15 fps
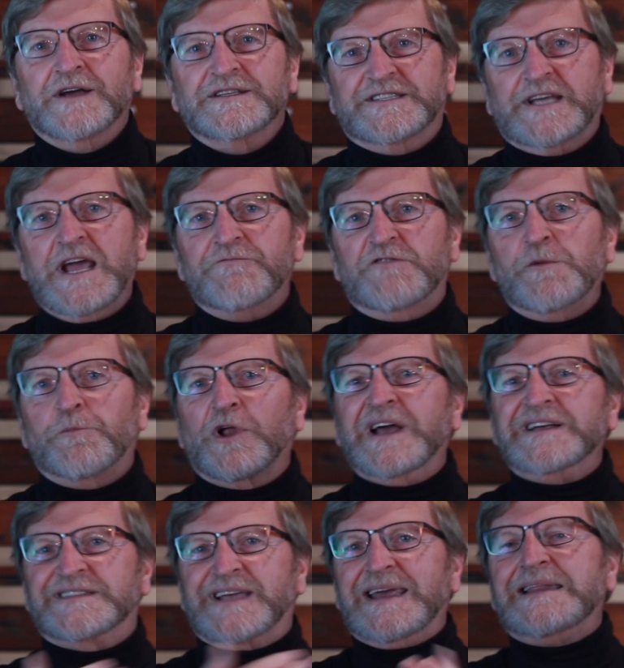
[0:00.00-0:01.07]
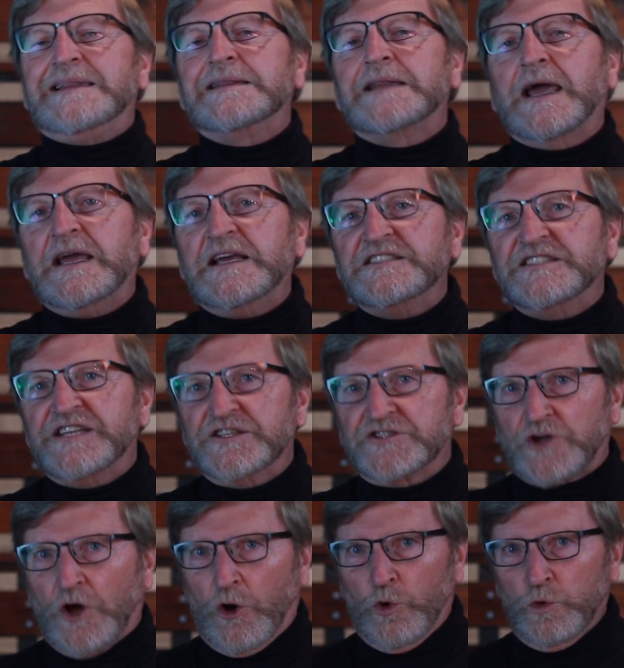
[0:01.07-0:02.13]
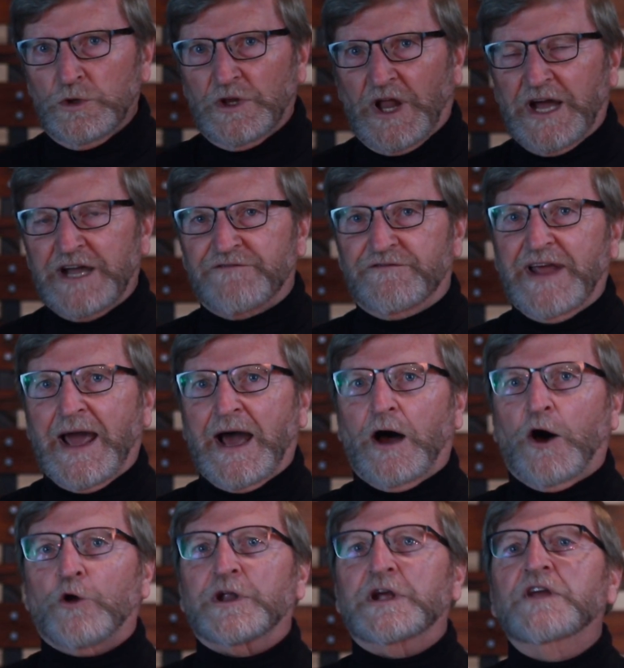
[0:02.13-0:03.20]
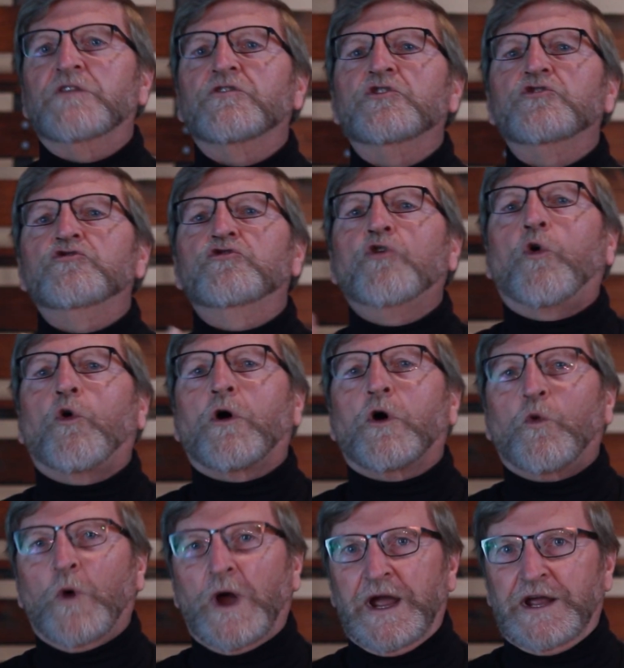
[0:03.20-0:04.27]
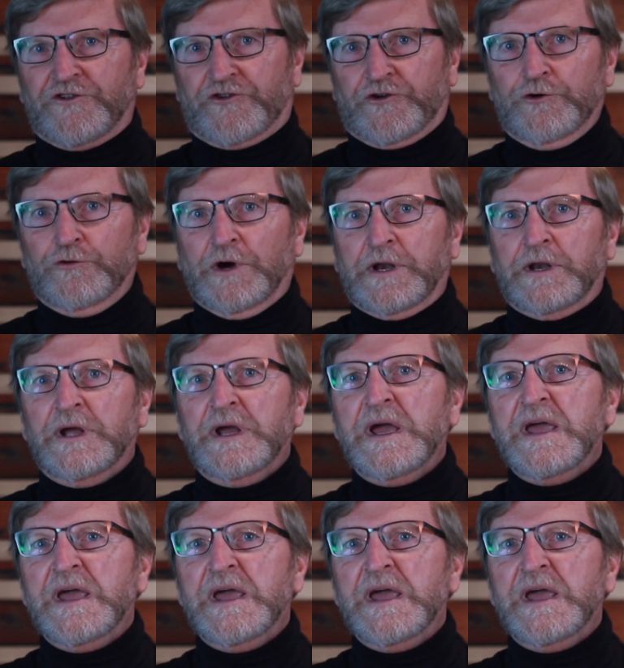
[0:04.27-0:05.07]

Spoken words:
safety place, he lays his own life down in the doorway to it.